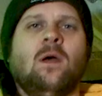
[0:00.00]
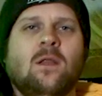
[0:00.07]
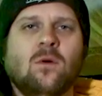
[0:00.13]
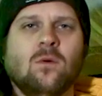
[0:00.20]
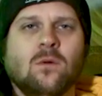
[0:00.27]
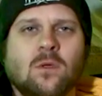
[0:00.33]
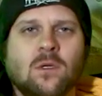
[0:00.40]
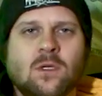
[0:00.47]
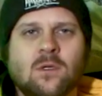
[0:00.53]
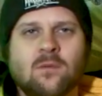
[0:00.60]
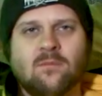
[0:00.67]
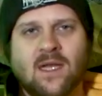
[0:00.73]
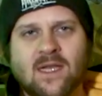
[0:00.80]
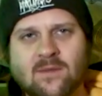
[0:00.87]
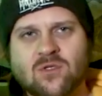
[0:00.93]
Hello,
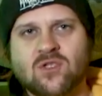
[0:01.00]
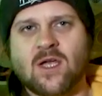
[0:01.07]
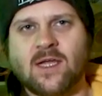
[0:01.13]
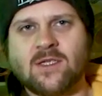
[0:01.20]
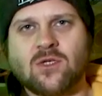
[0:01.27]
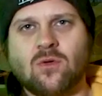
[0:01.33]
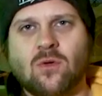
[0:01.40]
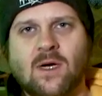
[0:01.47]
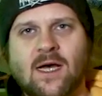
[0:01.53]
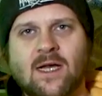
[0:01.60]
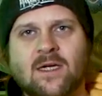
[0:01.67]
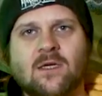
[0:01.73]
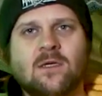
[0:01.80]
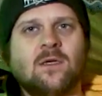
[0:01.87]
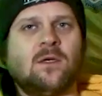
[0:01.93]
my name's Tragic
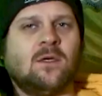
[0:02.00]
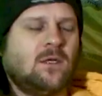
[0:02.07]
O'Hara.